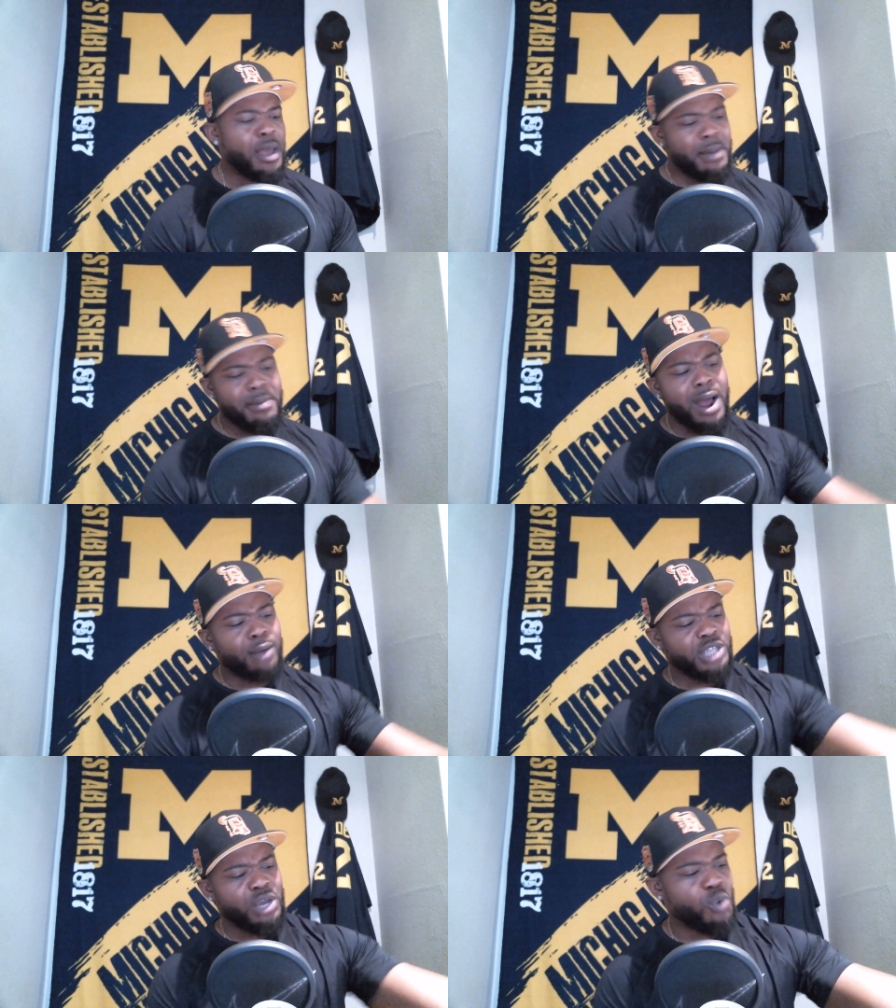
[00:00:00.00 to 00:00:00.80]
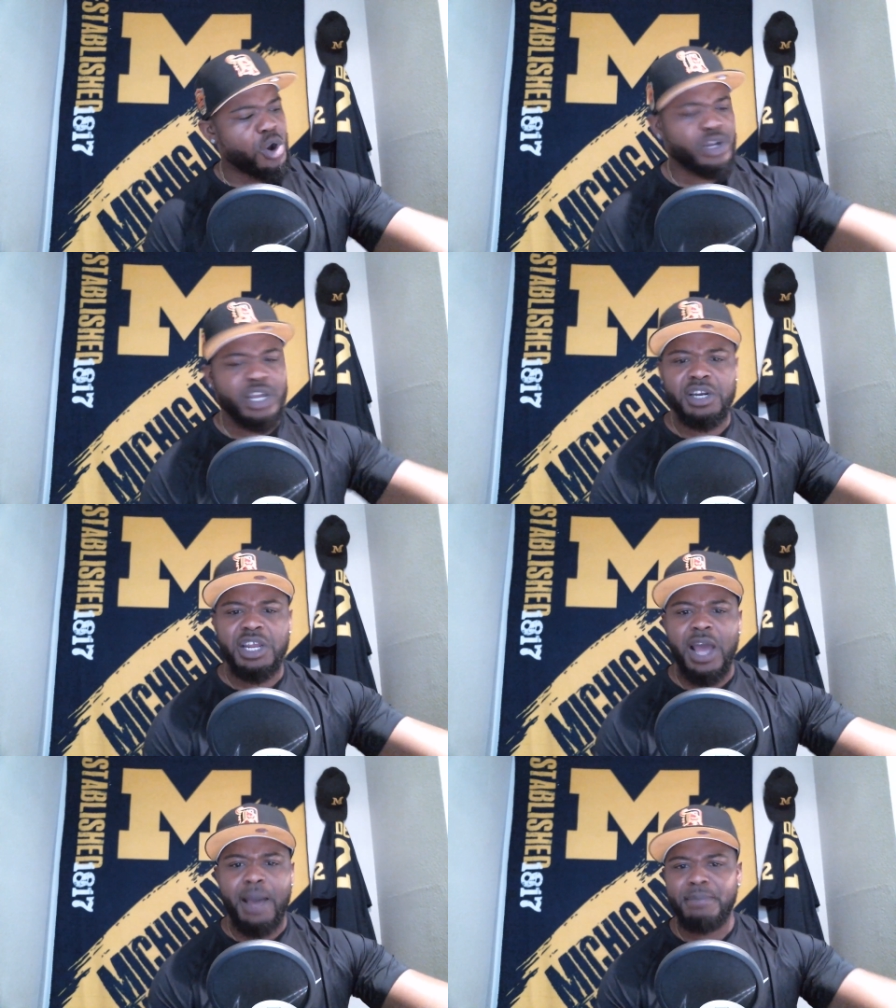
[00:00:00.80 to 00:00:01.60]
Maybe I was at work and
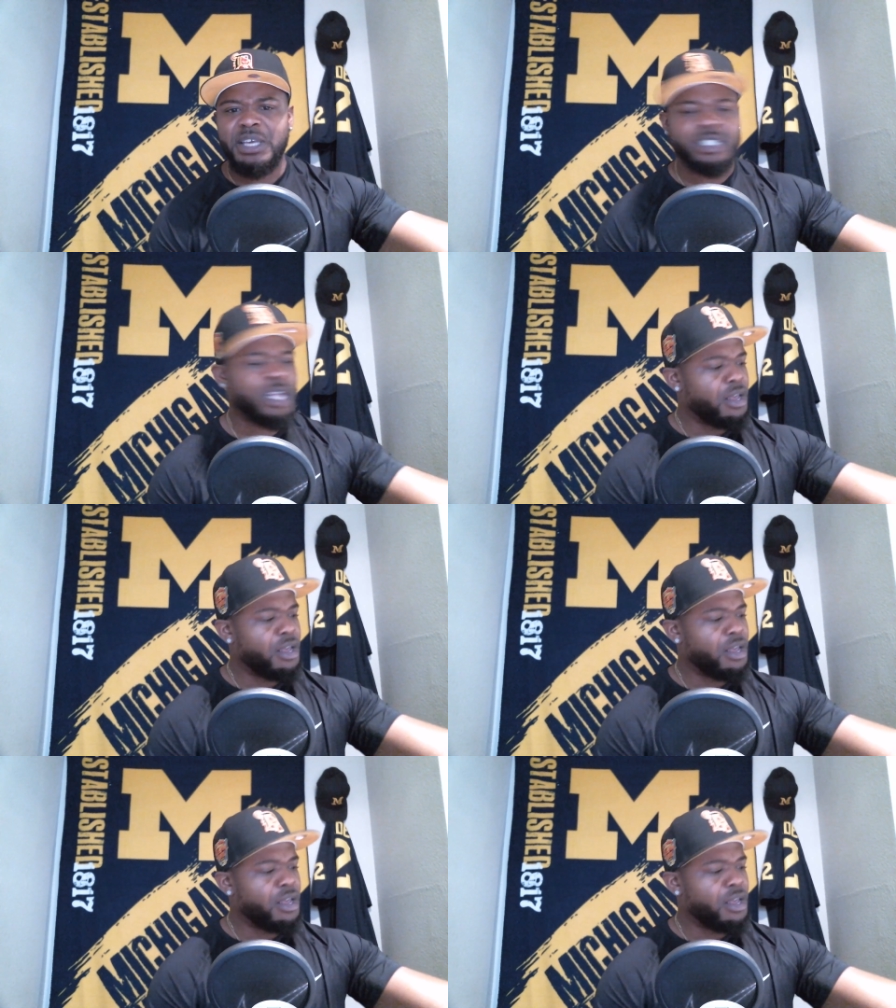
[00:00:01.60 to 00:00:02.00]
I missed